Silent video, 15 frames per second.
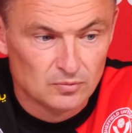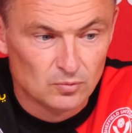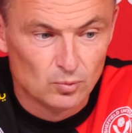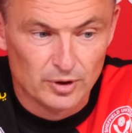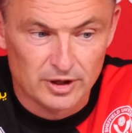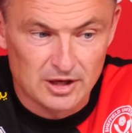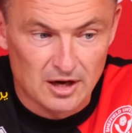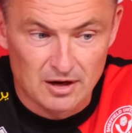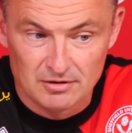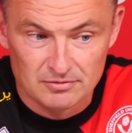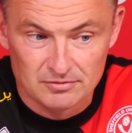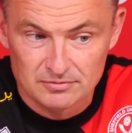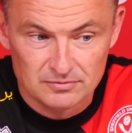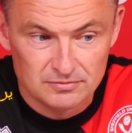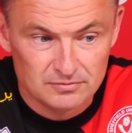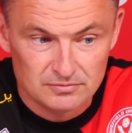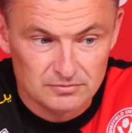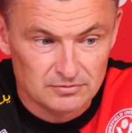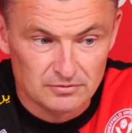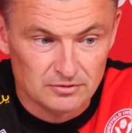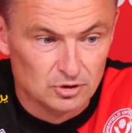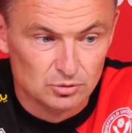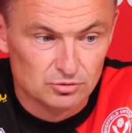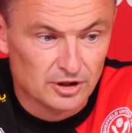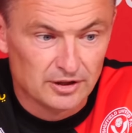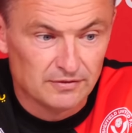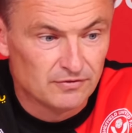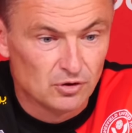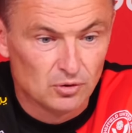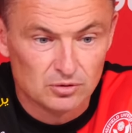We can't lose
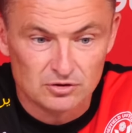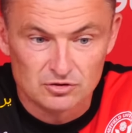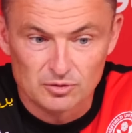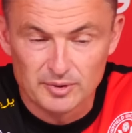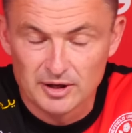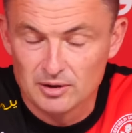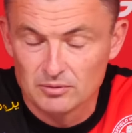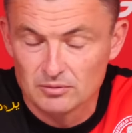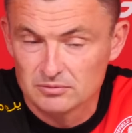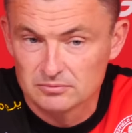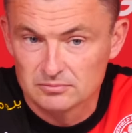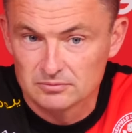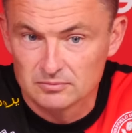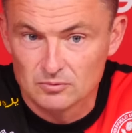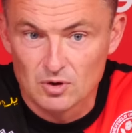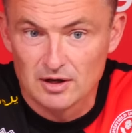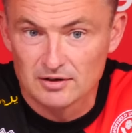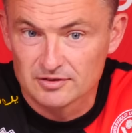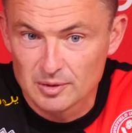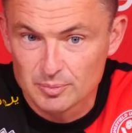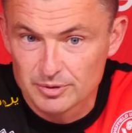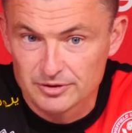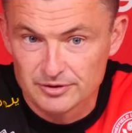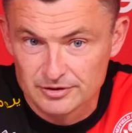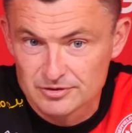any focus about what has happened.